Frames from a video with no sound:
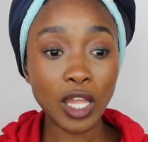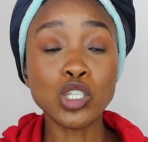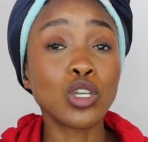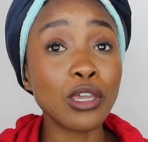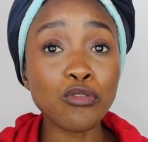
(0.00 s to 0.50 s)

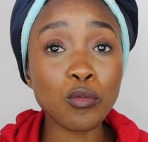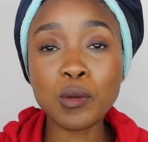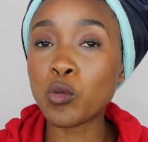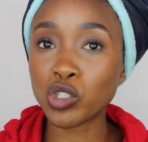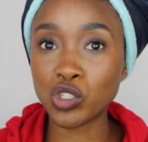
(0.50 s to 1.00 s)
So if you've been
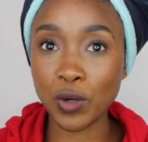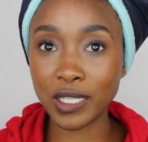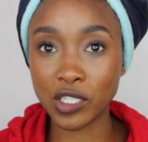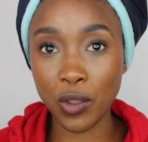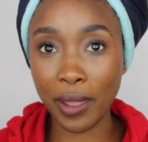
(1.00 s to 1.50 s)

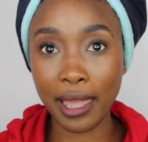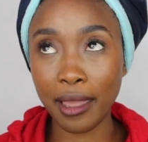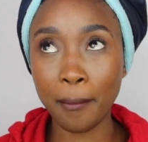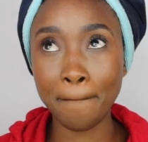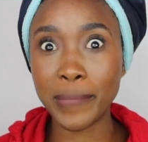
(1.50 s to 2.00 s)
moisturizing your
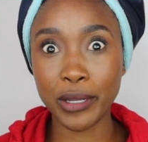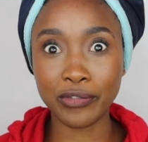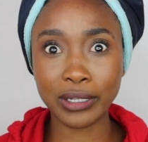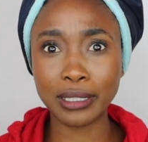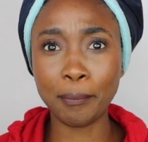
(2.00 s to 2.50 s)
hair
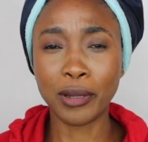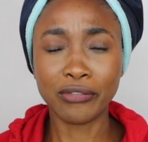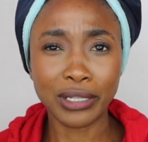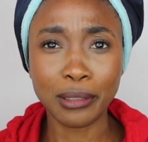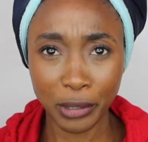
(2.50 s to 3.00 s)

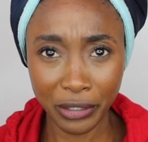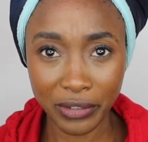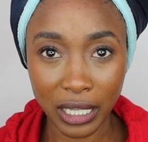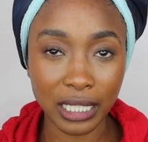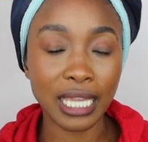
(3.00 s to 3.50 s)

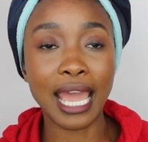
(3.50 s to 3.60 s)
perfectly